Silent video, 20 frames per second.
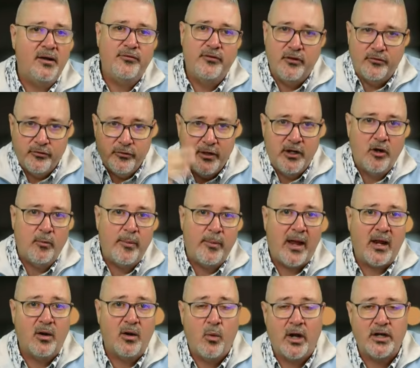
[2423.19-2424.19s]
Feel free to go
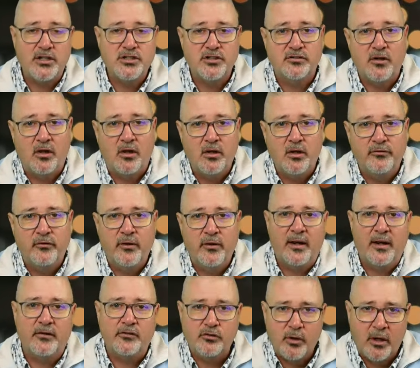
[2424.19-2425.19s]
back and watch this all over again.
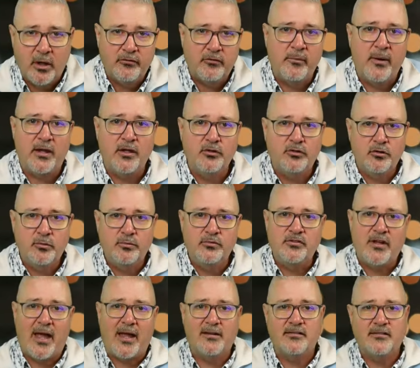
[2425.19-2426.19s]
It's great for my YouTube
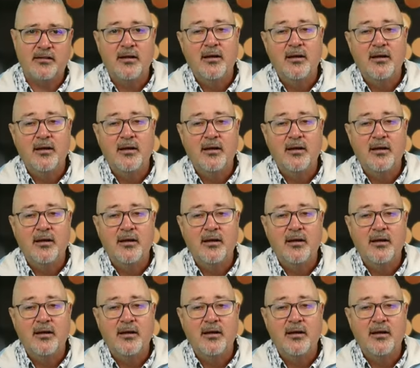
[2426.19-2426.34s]
stats.